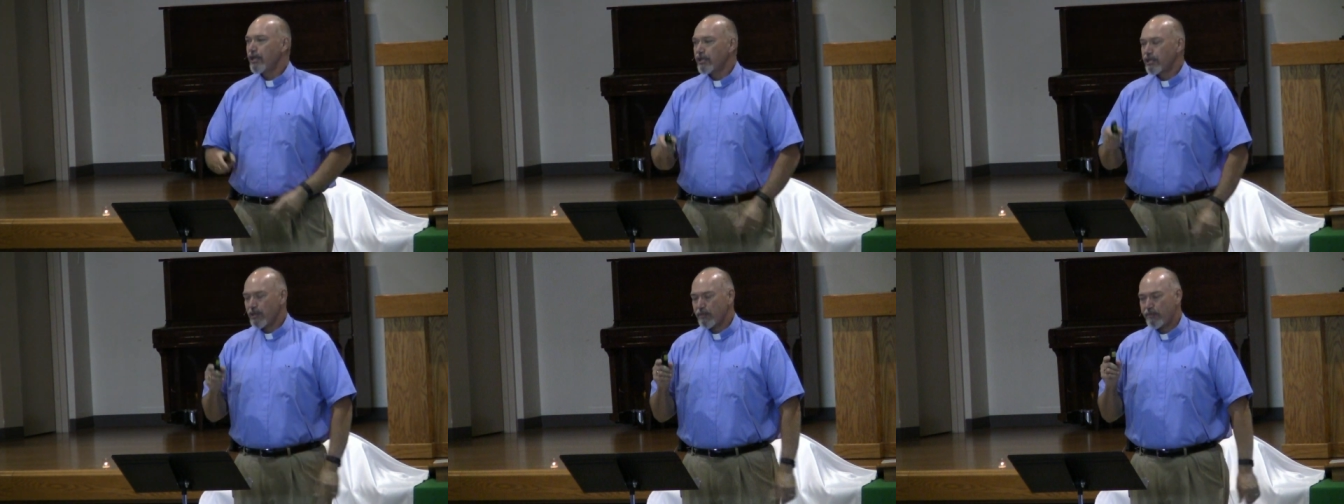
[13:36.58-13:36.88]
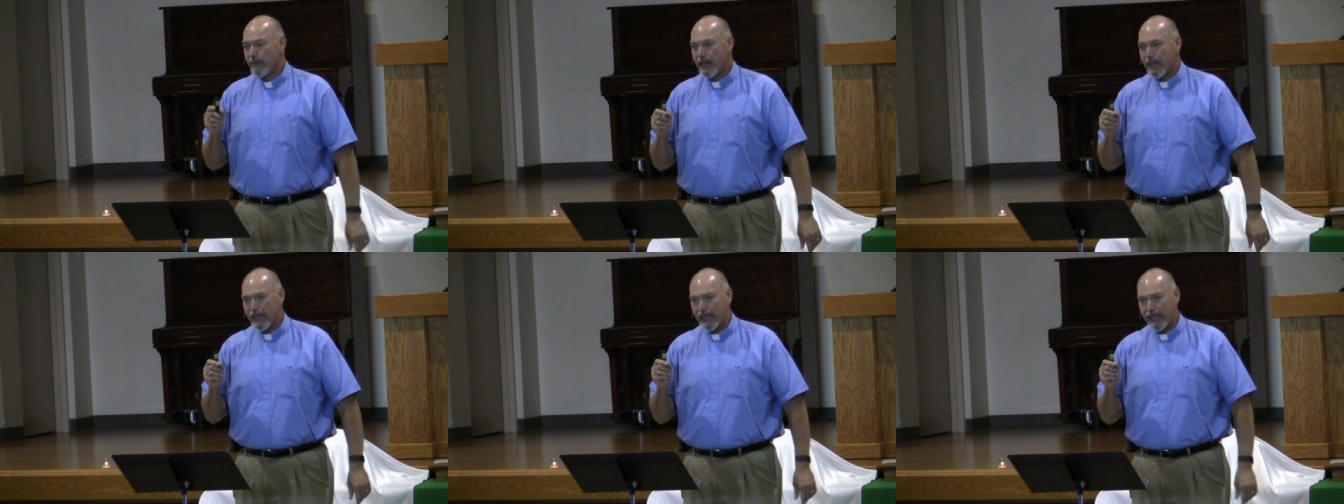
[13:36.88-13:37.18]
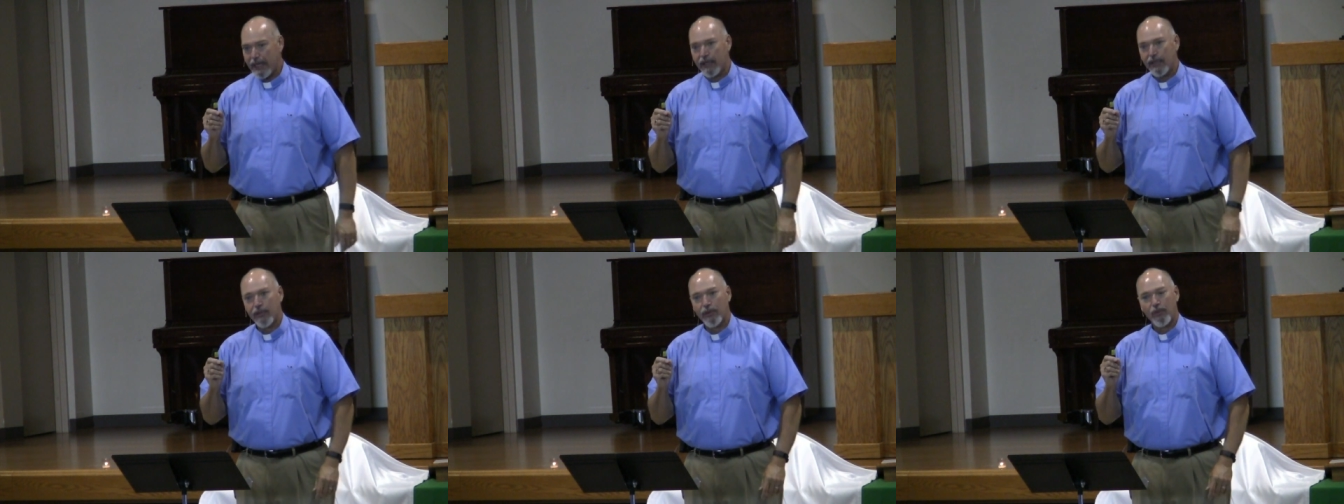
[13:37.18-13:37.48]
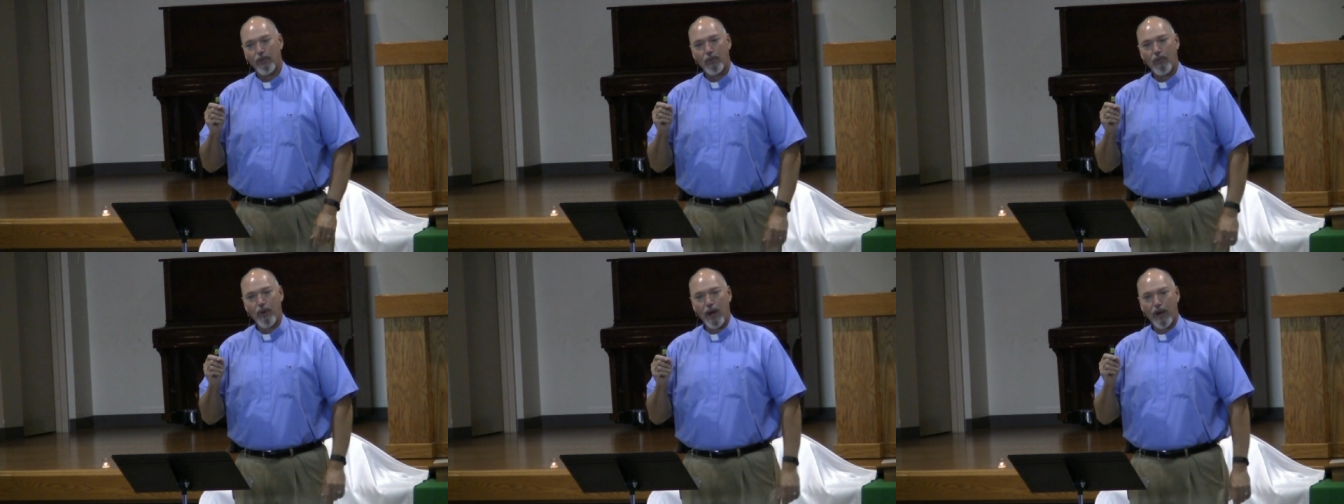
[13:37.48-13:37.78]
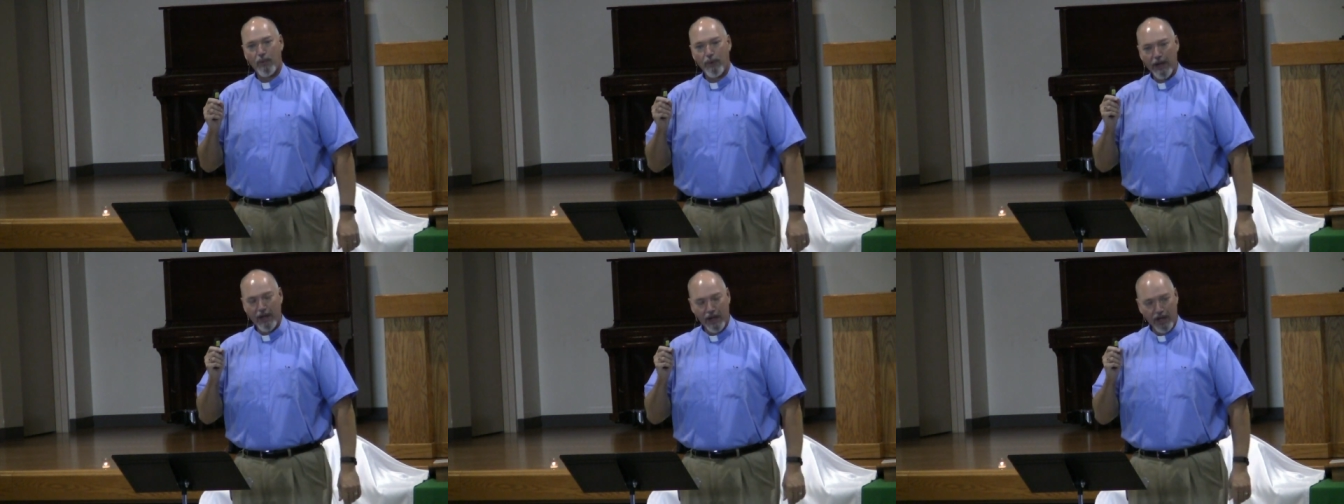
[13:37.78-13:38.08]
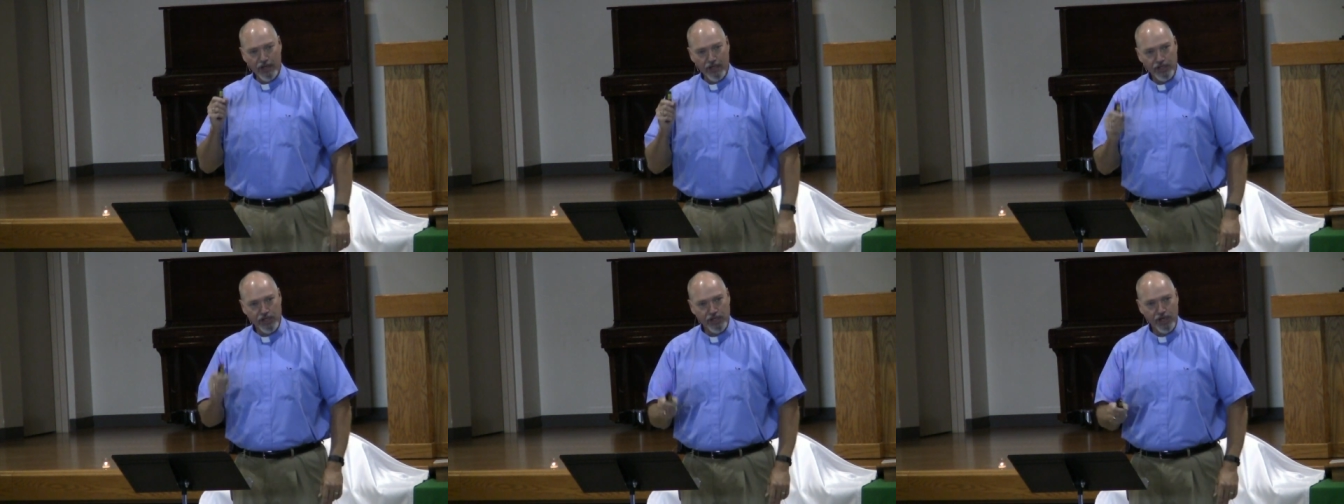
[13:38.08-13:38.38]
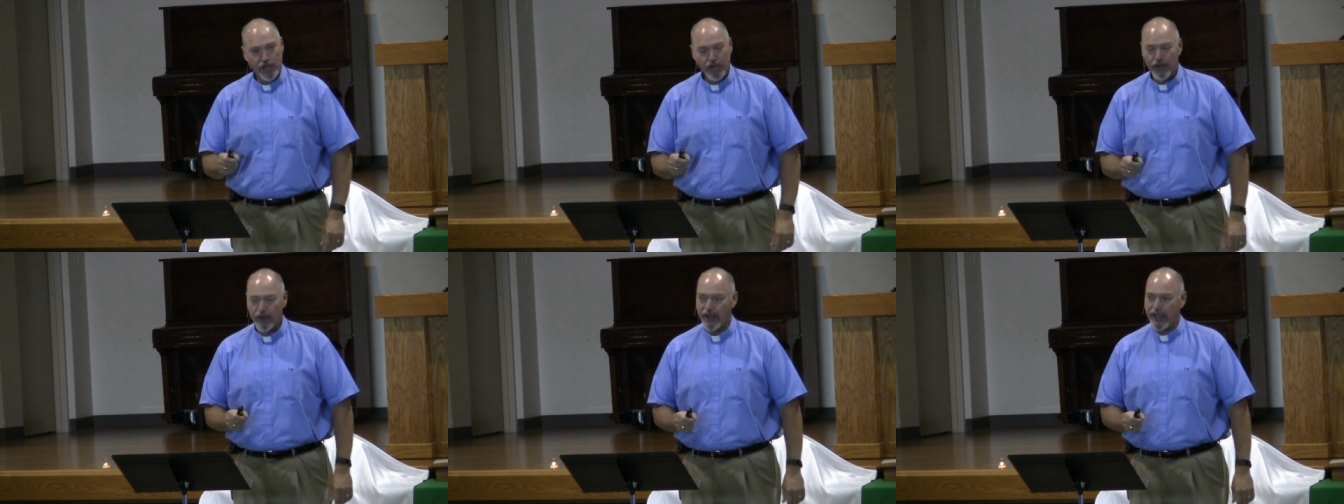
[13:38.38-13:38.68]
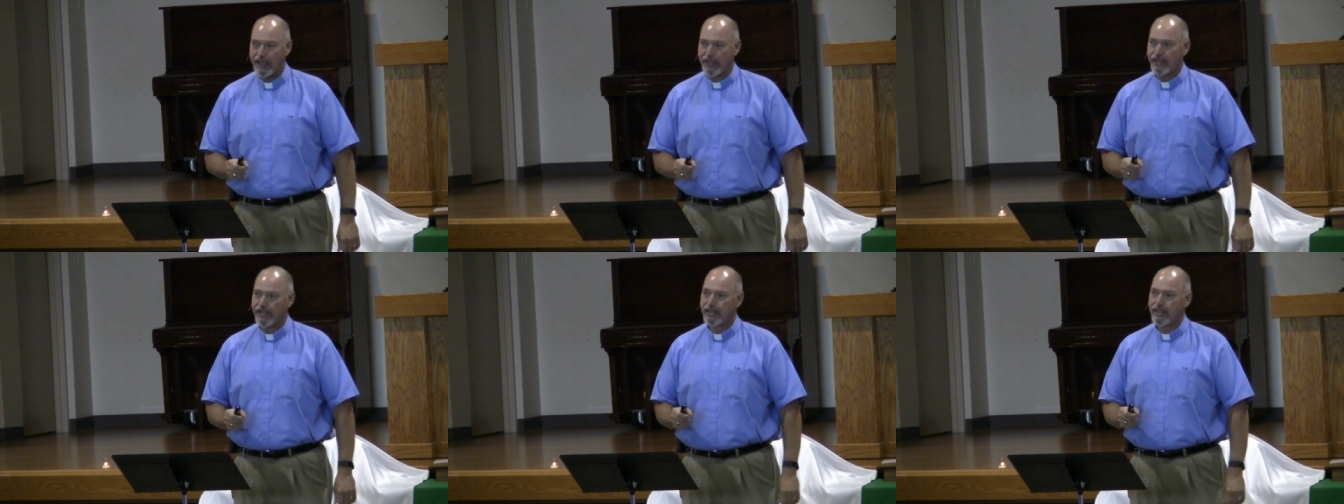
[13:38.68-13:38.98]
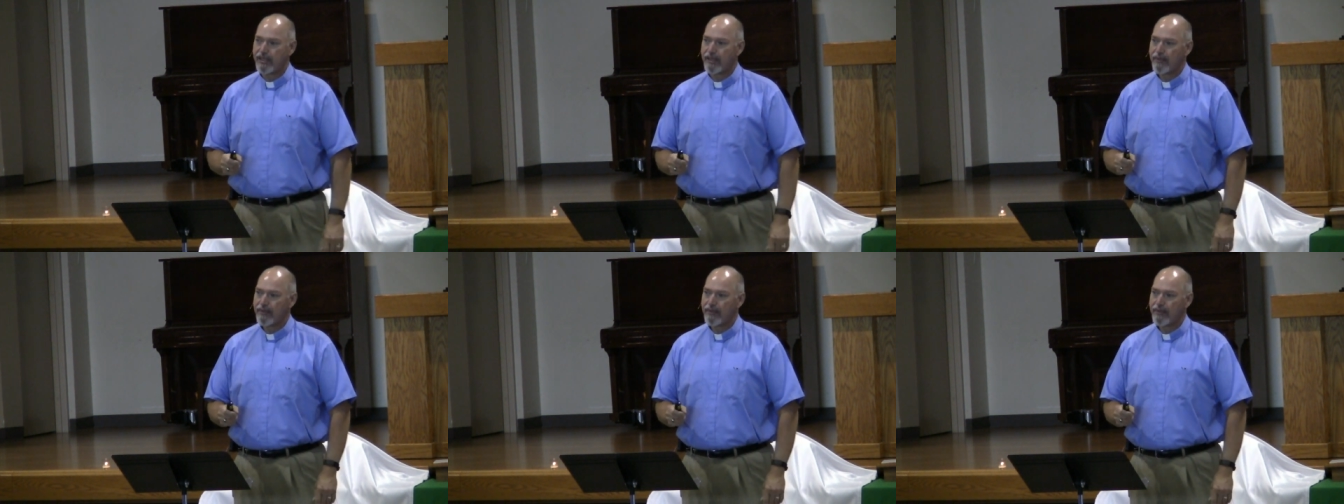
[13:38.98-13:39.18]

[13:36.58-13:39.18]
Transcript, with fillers: to be where we are nourished